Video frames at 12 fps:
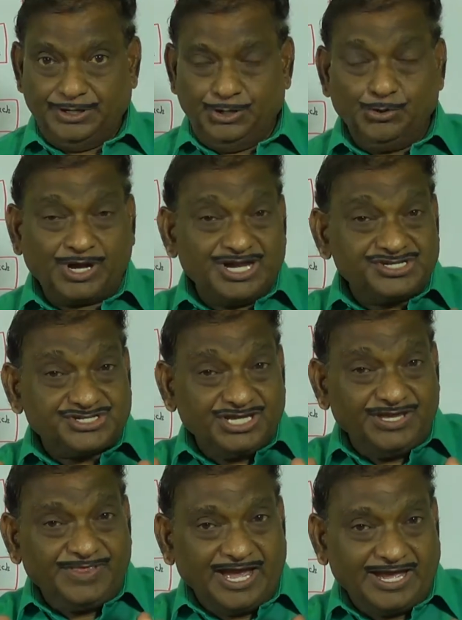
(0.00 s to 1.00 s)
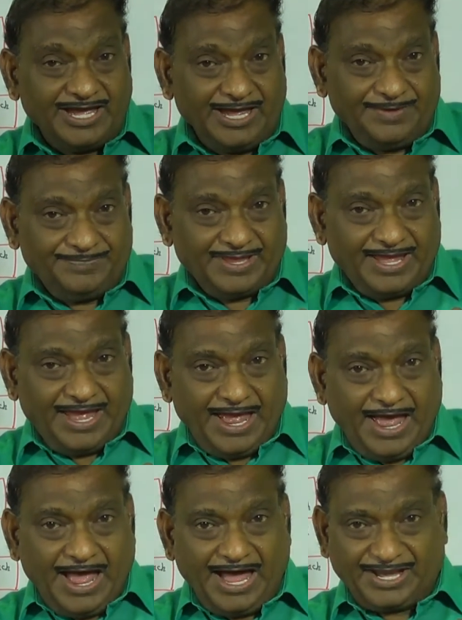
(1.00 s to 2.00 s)
You can see the
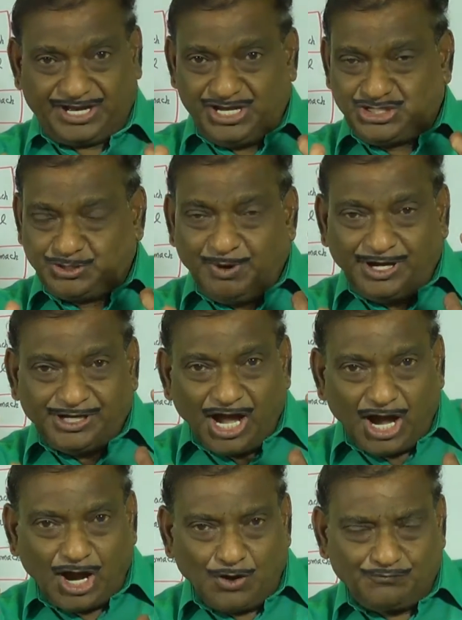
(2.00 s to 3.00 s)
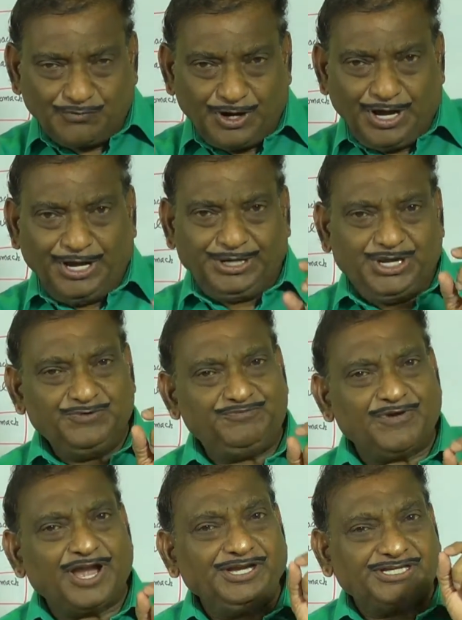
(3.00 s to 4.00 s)
arrangement of
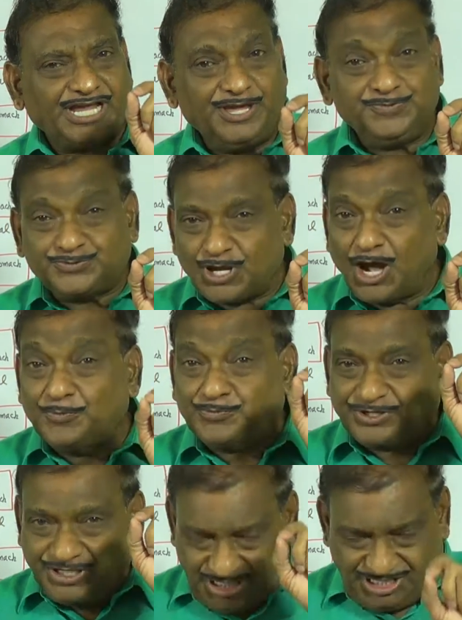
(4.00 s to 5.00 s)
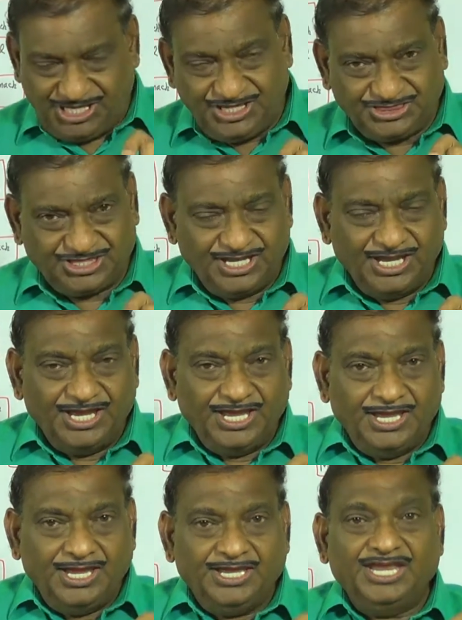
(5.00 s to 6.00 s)
different types of teeth
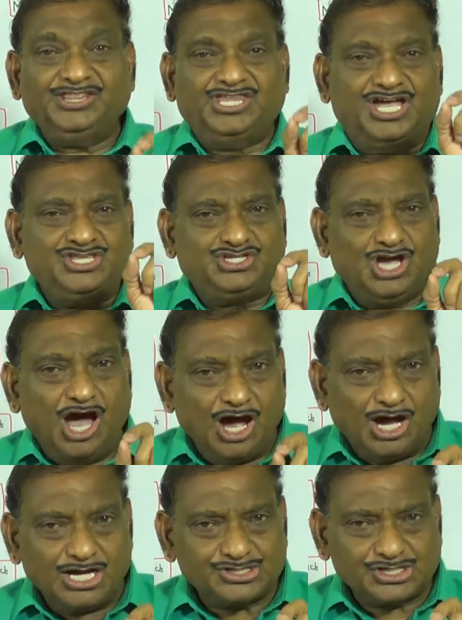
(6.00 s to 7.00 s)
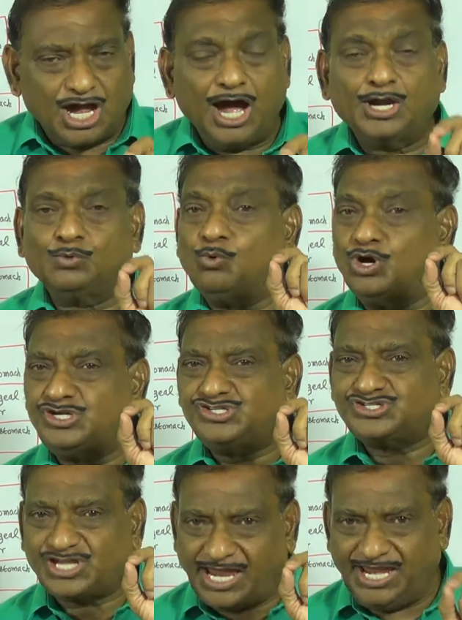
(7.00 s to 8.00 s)
in the jaws on one
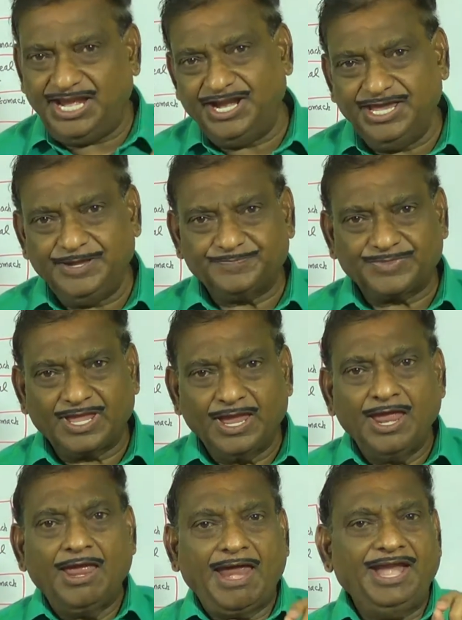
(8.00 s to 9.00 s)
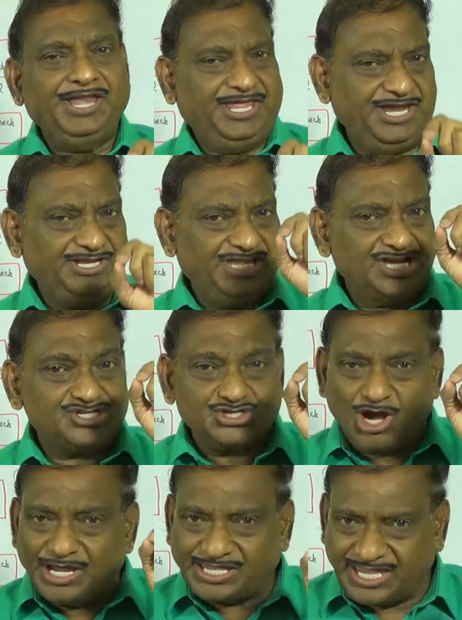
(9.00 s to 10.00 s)
side and in the
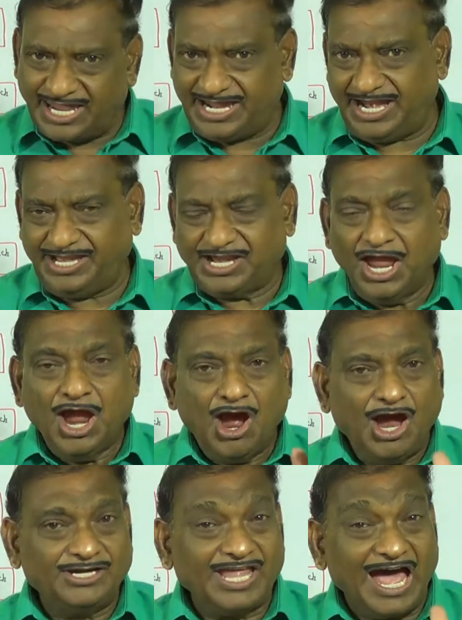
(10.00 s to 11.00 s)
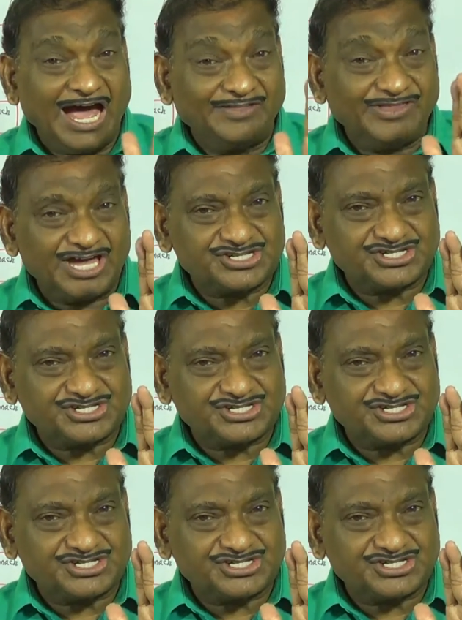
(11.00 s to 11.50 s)
socket on the other